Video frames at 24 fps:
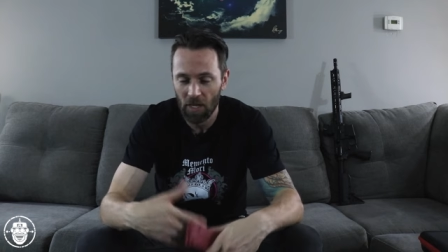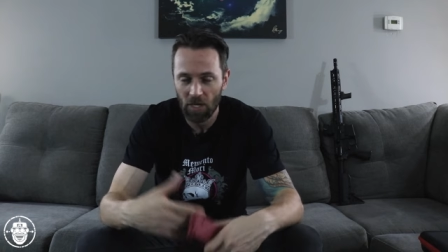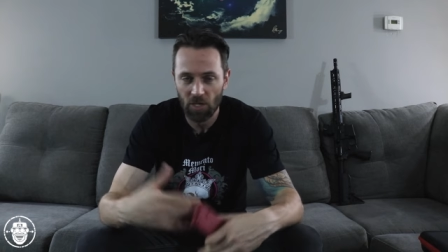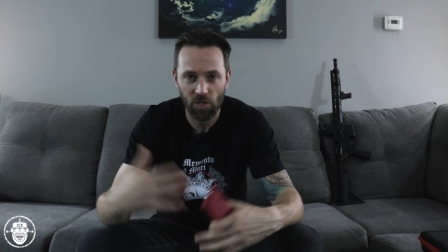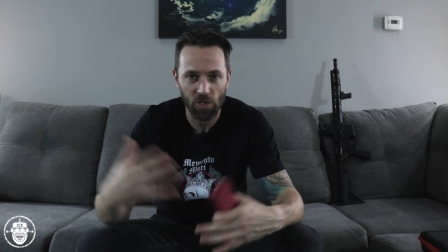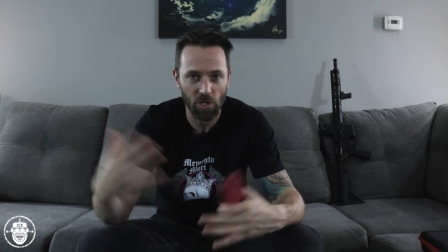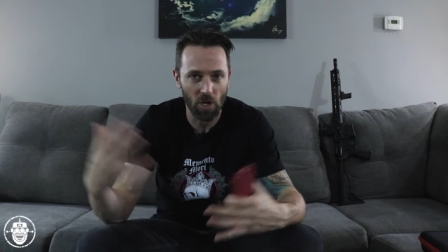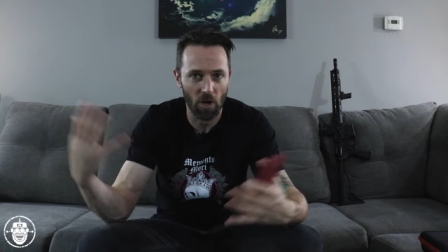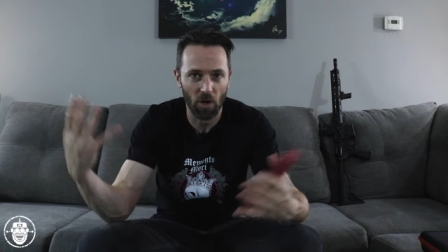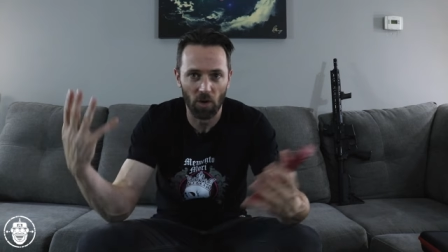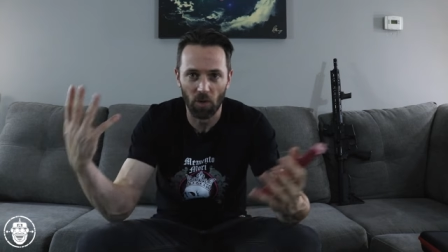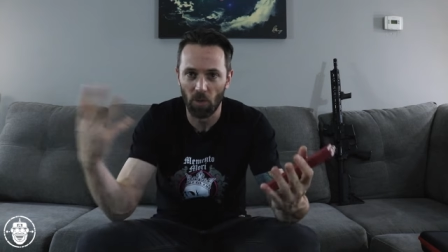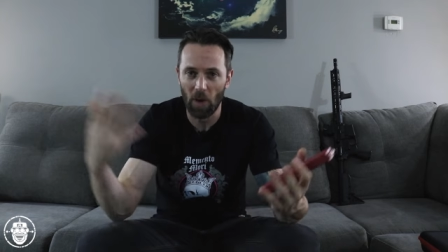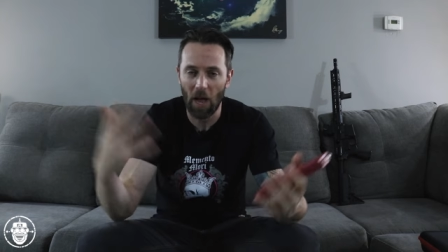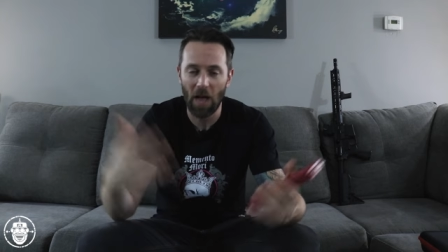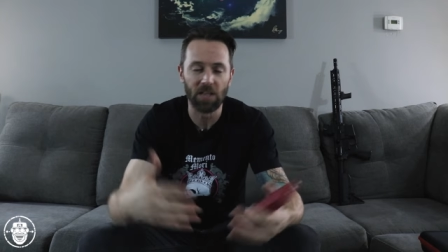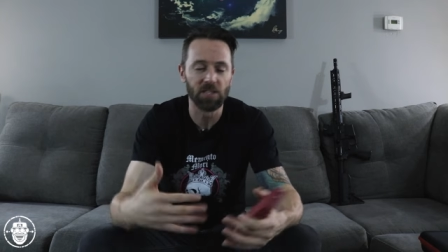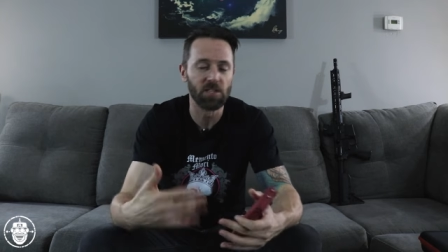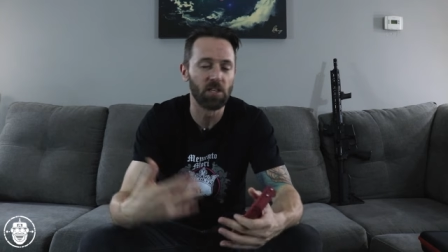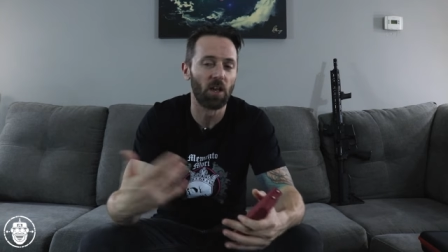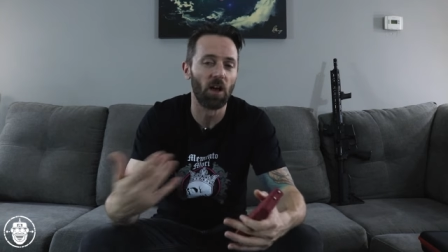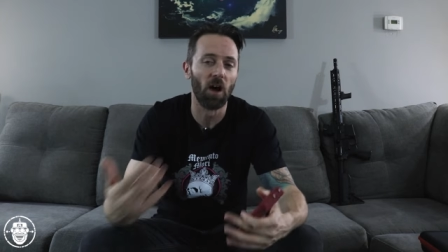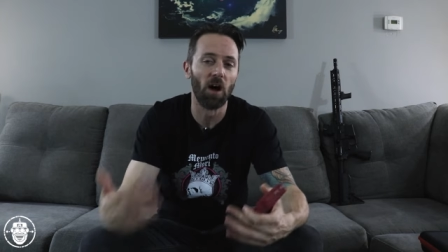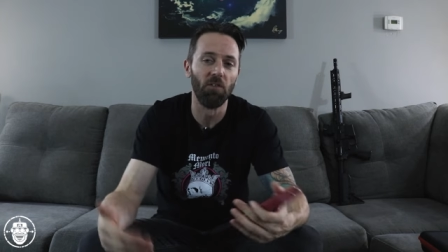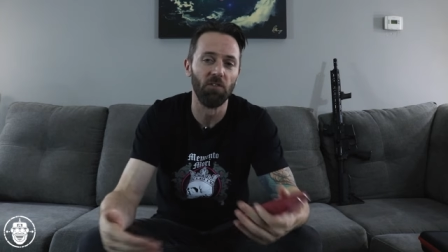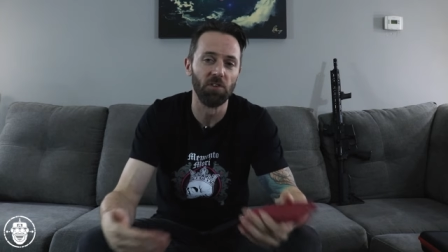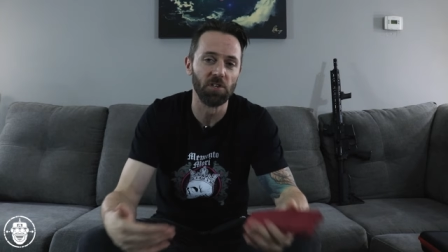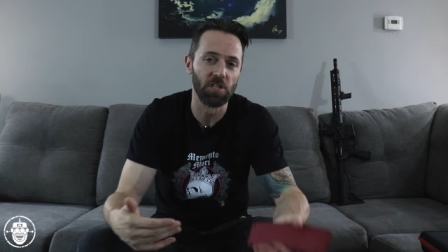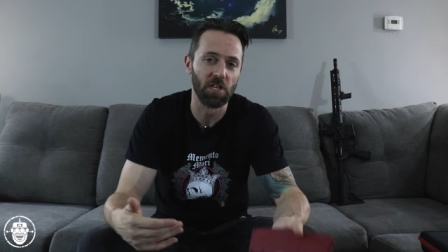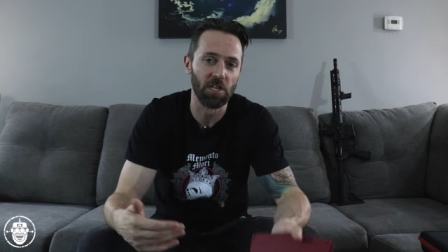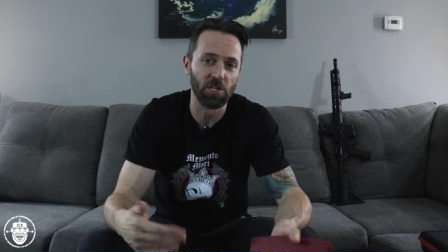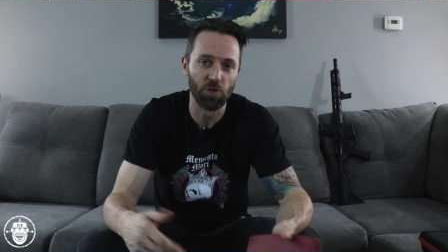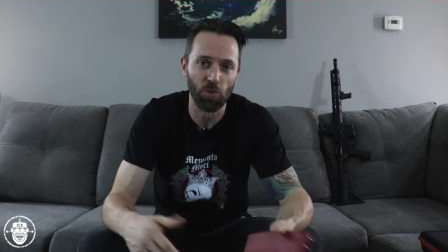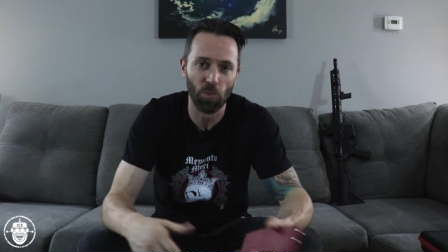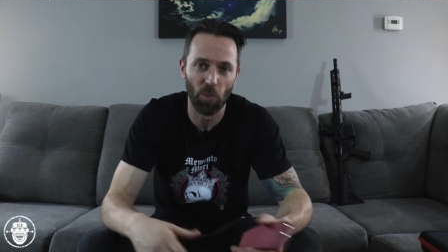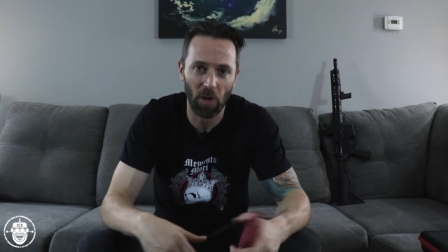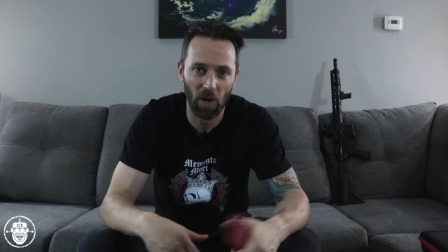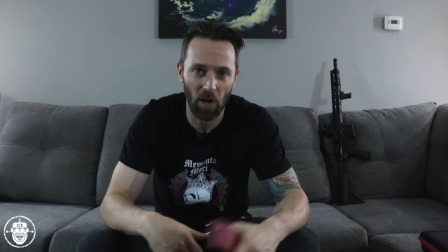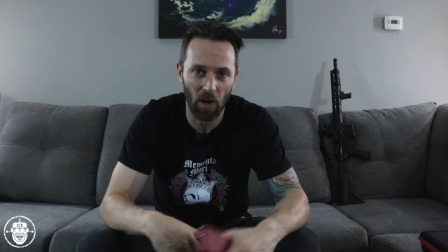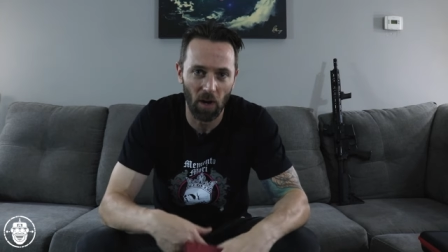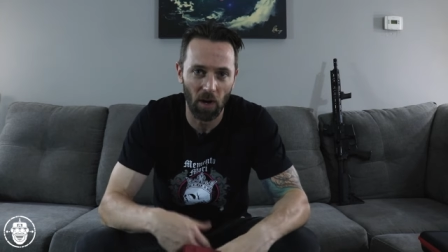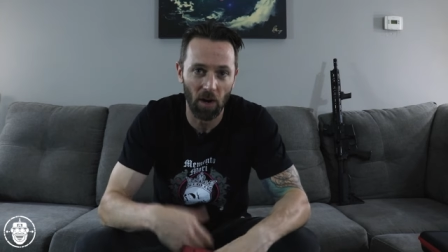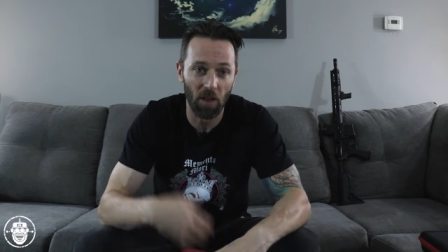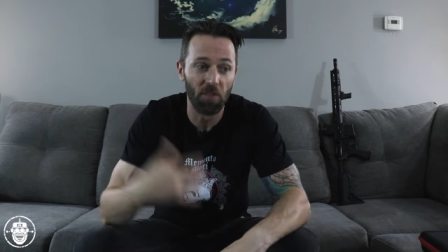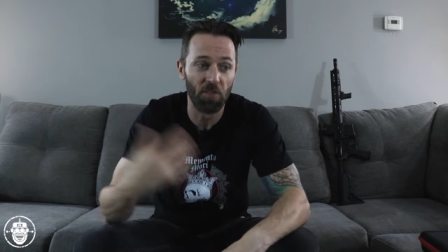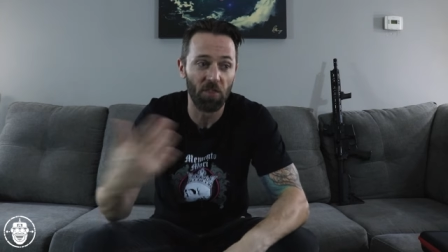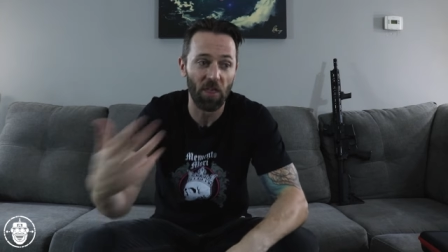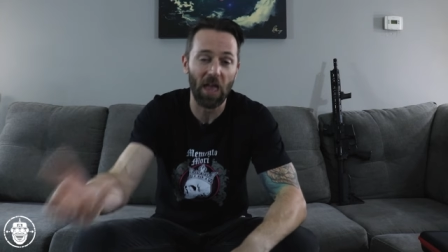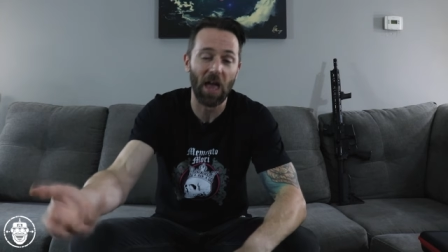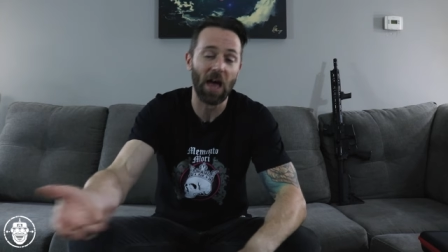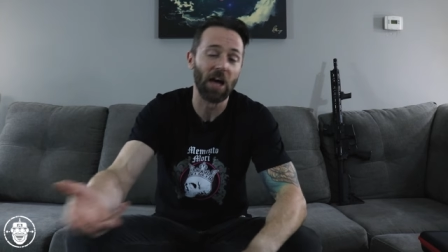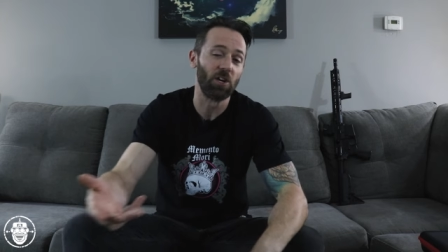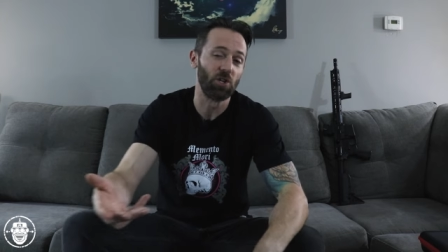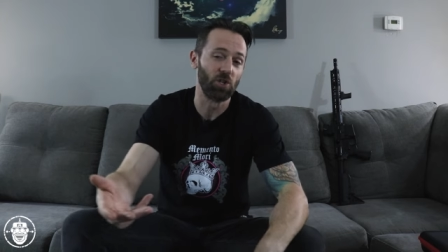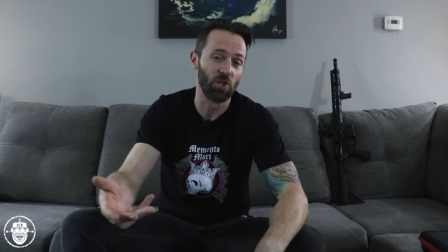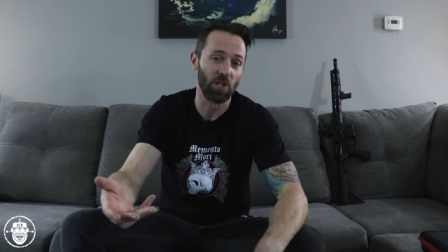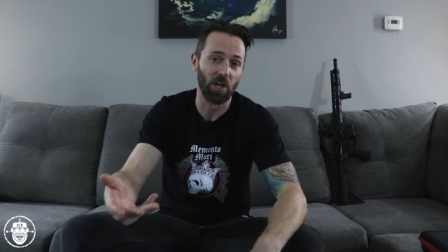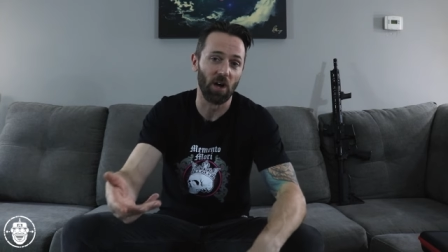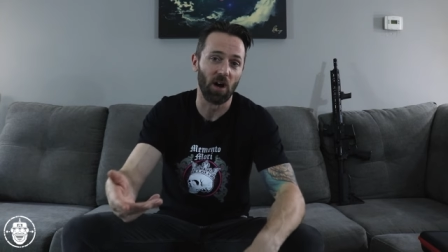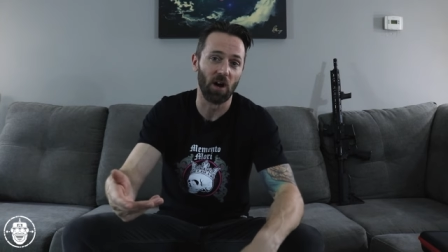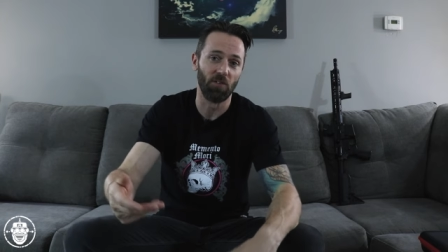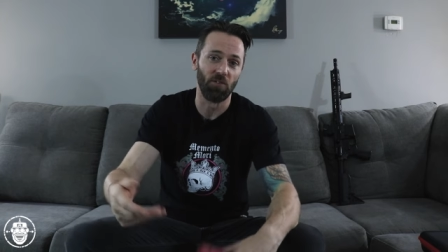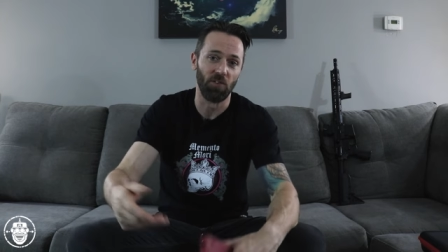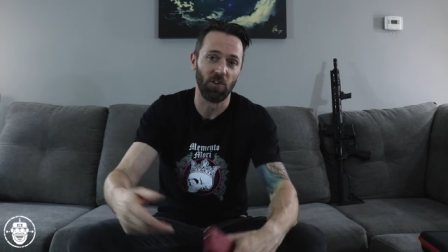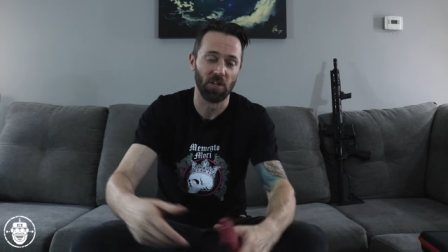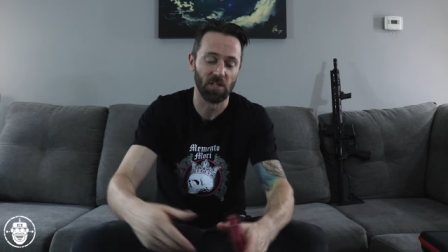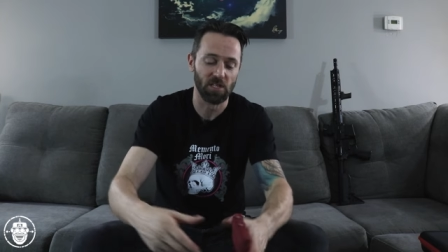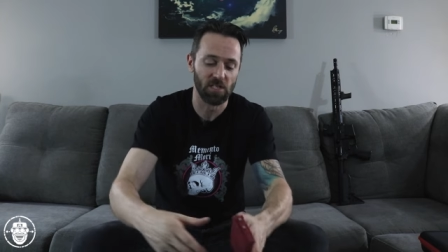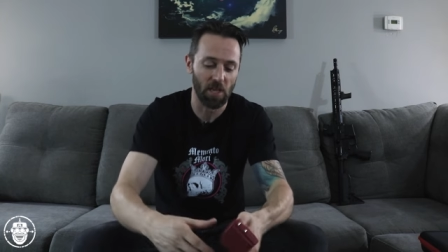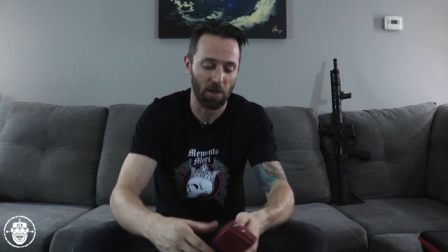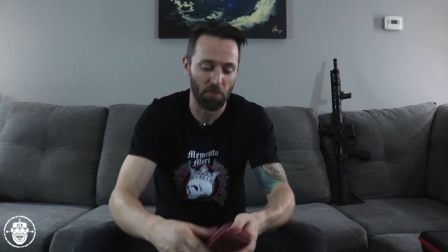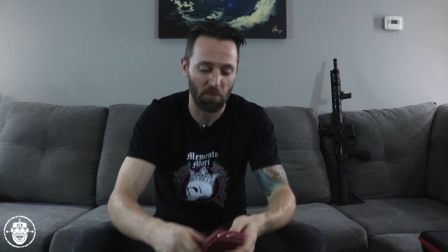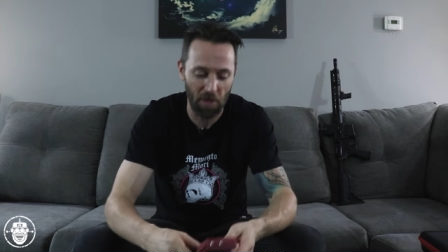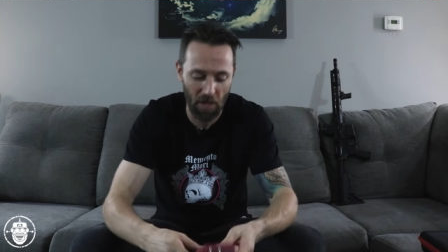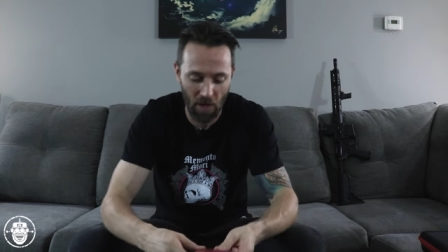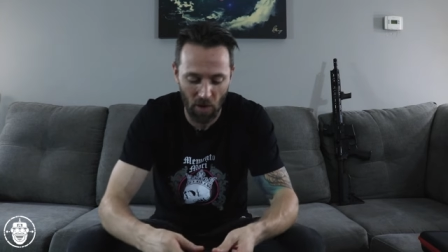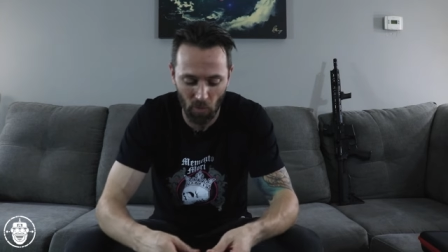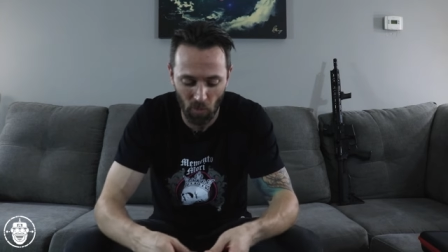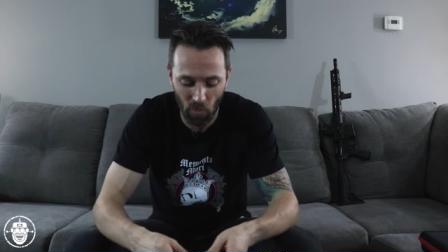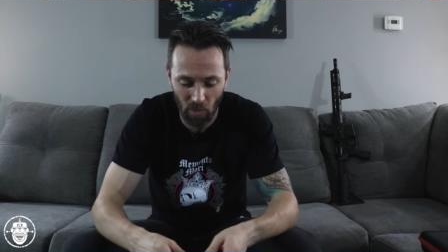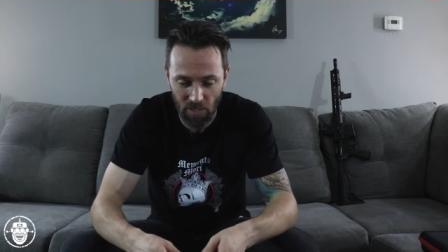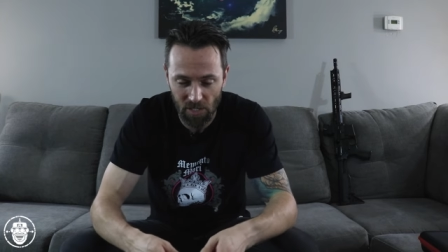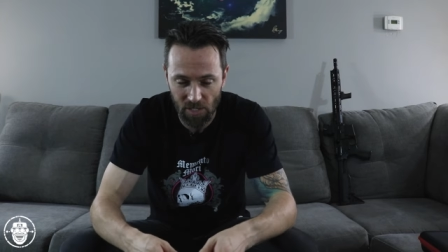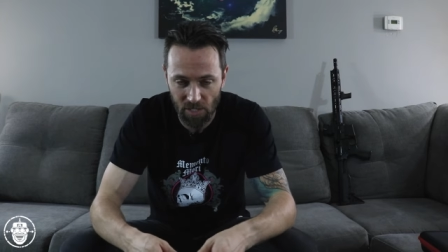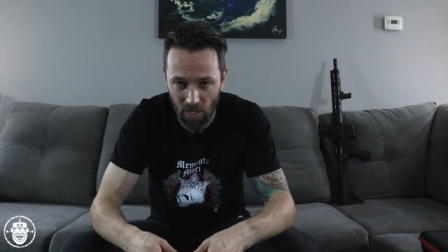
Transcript: So as the conversation went on, they actually offered to send me out one.